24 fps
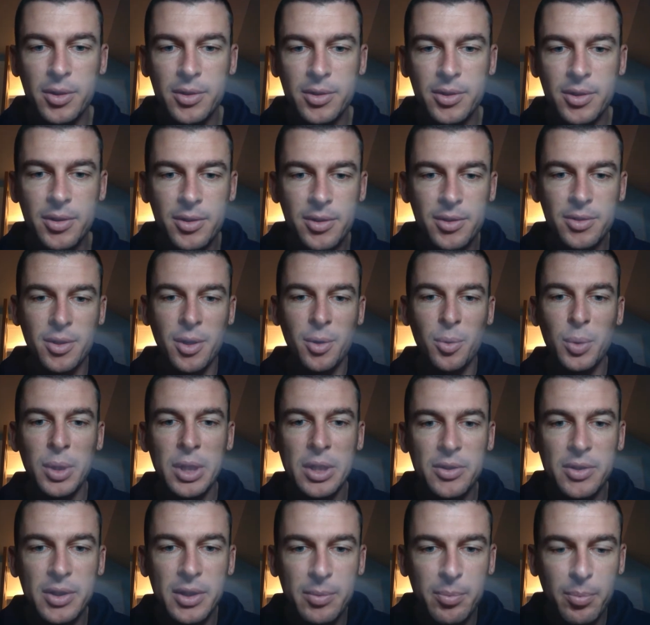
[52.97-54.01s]
This is our
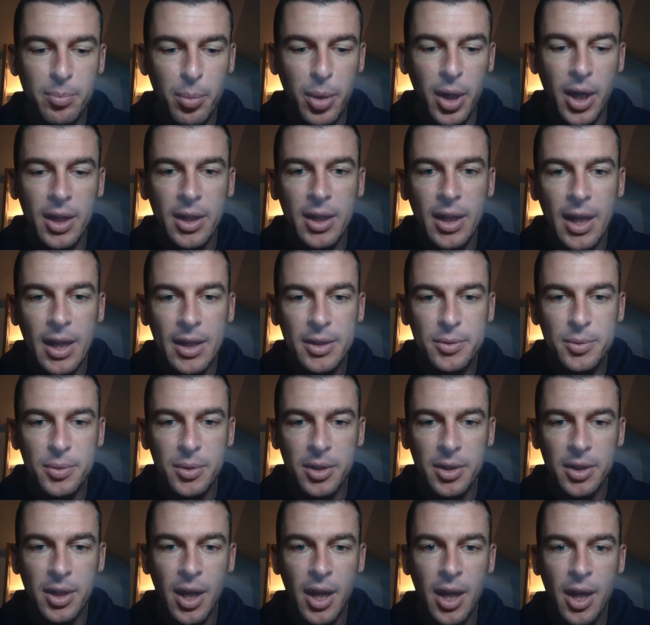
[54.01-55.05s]
weekly podcast where